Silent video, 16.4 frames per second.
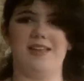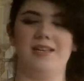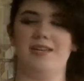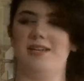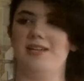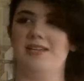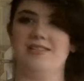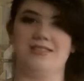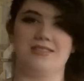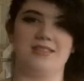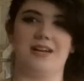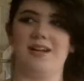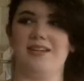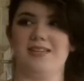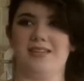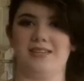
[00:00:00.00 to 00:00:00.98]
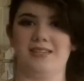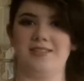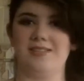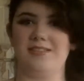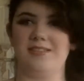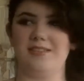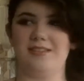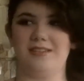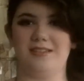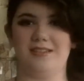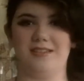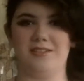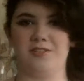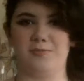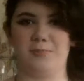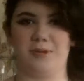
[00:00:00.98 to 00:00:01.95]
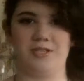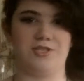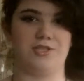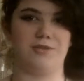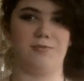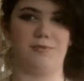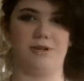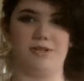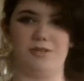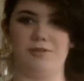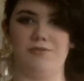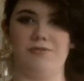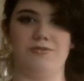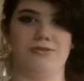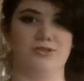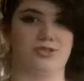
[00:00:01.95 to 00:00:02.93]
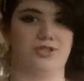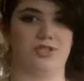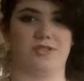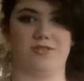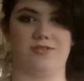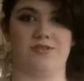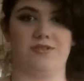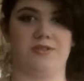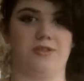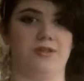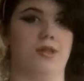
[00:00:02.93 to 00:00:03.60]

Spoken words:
And it is not easy, especially when you just